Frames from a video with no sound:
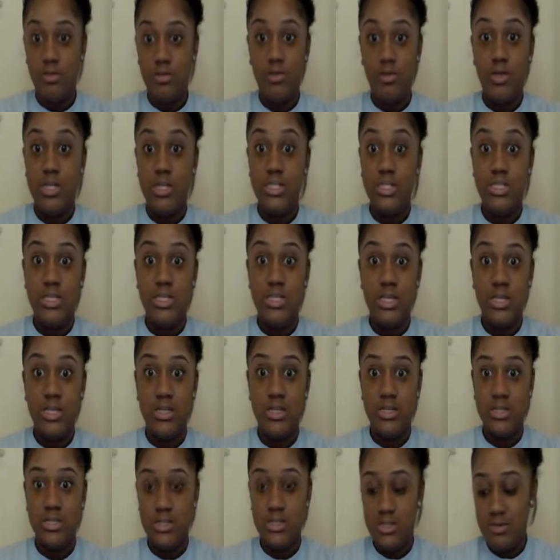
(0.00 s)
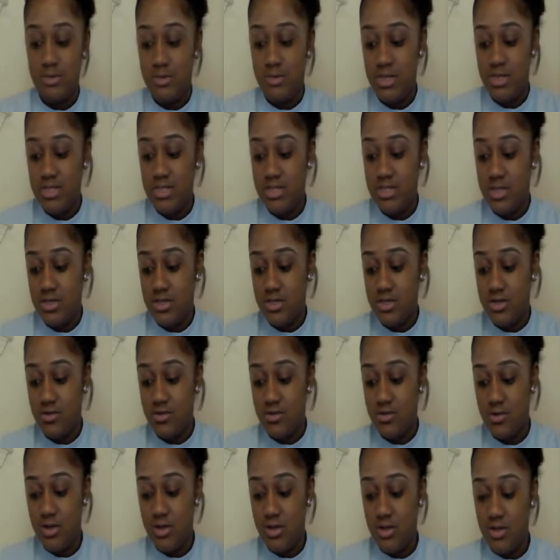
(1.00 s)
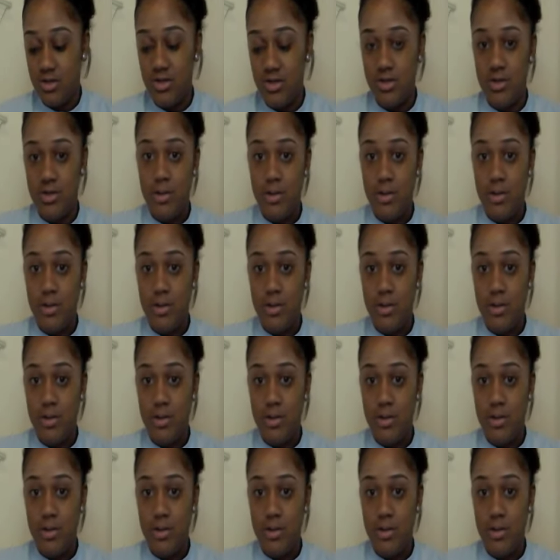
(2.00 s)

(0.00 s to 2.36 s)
you can see this isn't my skin tone color.